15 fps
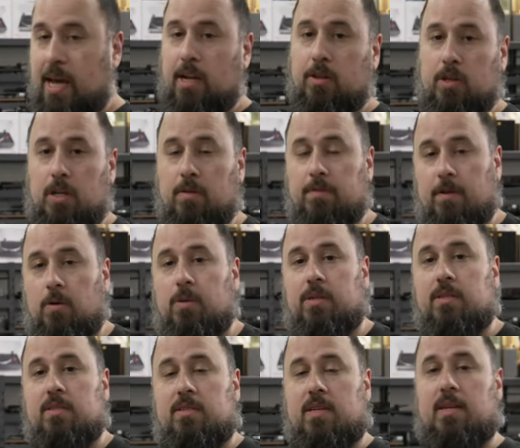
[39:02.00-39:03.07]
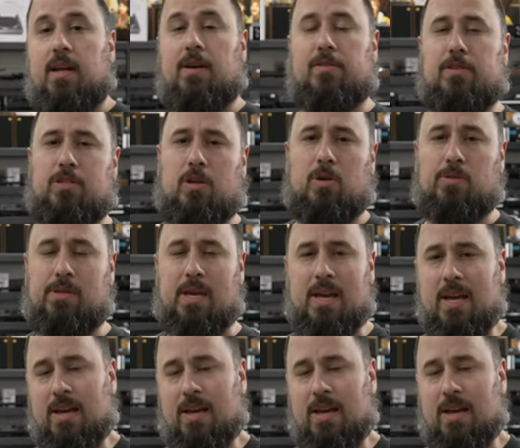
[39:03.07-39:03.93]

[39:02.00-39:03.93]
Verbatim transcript: kind of looking forward to seeing how this goes.